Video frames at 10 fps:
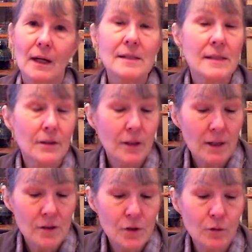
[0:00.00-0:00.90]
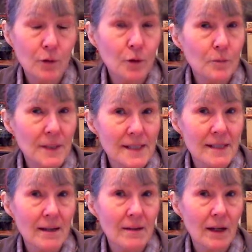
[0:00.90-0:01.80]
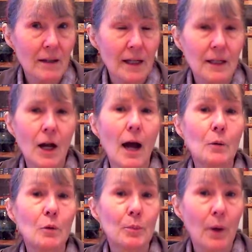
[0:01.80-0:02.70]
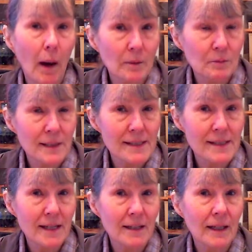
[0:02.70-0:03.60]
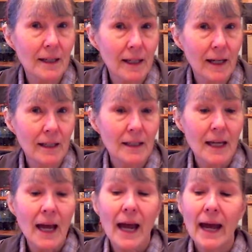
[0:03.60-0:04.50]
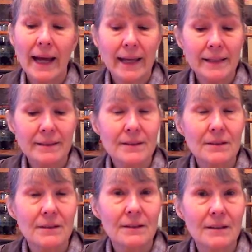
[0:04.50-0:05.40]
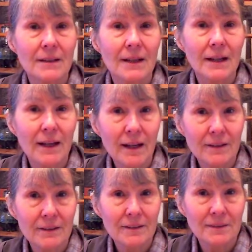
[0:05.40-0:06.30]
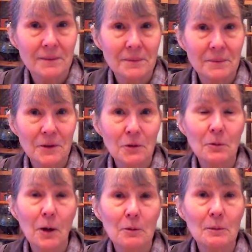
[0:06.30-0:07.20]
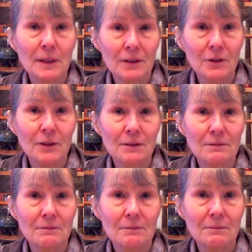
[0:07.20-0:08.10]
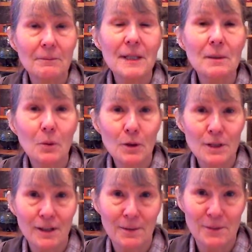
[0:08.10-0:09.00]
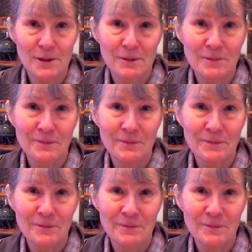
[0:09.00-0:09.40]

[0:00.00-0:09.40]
I said, yes, you've heard me say that. And I will probably say it again and again. You'll probably hear it many more times.